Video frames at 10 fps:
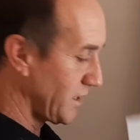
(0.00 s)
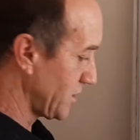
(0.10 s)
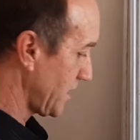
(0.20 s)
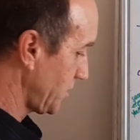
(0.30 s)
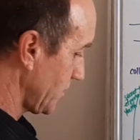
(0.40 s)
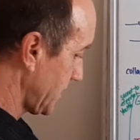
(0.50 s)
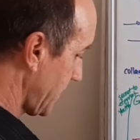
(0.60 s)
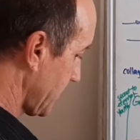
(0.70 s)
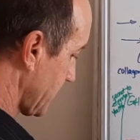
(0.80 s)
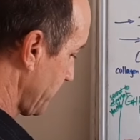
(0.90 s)
patch that you
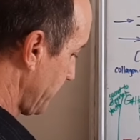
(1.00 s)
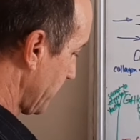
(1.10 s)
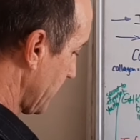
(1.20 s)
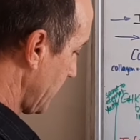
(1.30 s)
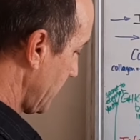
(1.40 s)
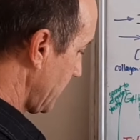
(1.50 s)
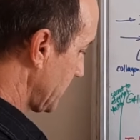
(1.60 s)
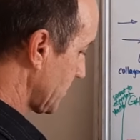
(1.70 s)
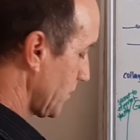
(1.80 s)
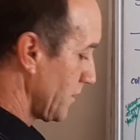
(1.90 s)
take,
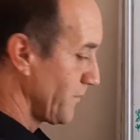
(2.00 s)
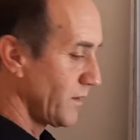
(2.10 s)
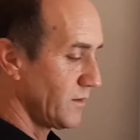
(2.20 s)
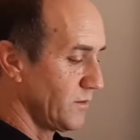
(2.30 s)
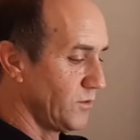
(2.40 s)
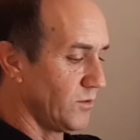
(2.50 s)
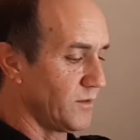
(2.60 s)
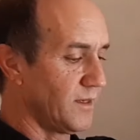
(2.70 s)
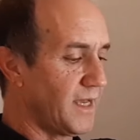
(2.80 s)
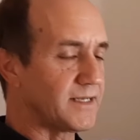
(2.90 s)
so
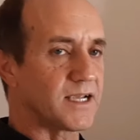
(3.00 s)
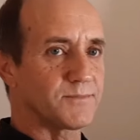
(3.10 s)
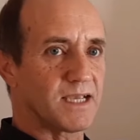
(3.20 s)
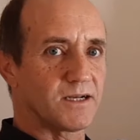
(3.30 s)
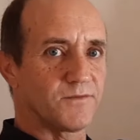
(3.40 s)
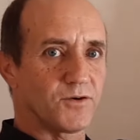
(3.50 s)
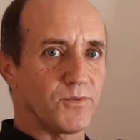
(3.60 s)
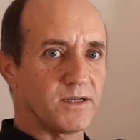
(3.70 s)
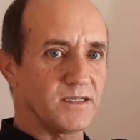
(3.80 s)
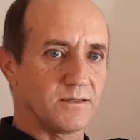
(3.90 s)
the light comes out of your
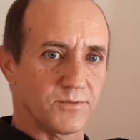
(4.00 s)
body,